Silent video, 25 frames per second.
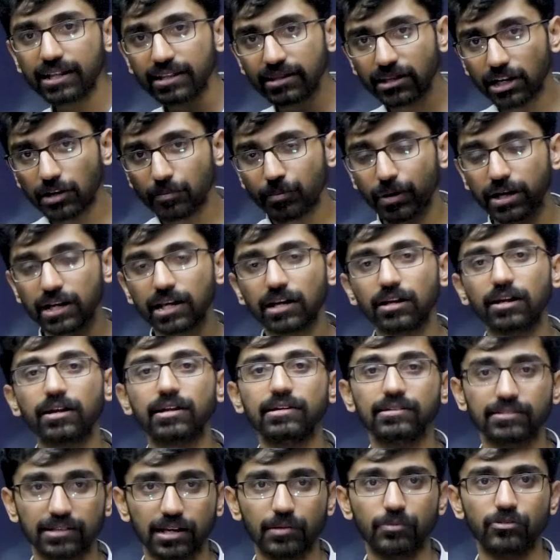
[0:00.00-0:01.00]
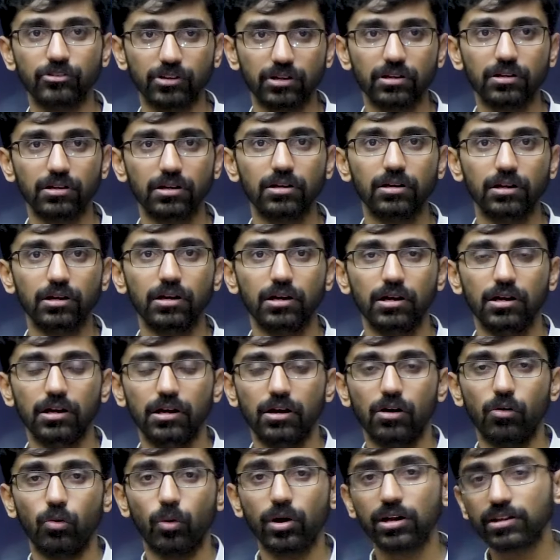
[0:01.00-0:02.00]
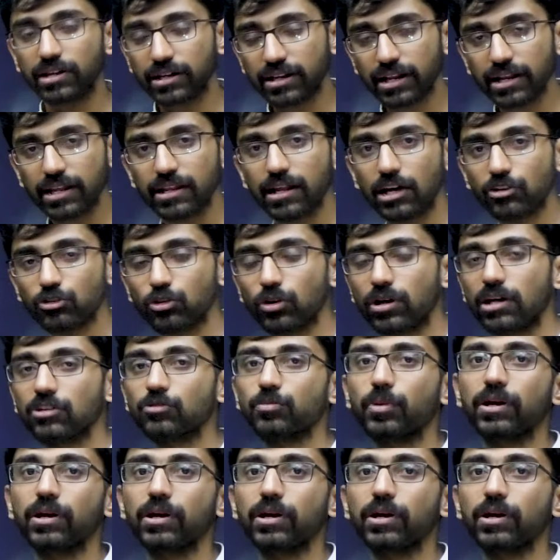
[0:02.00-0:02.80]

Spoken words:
in that particular inscription. What is written in Ashoka's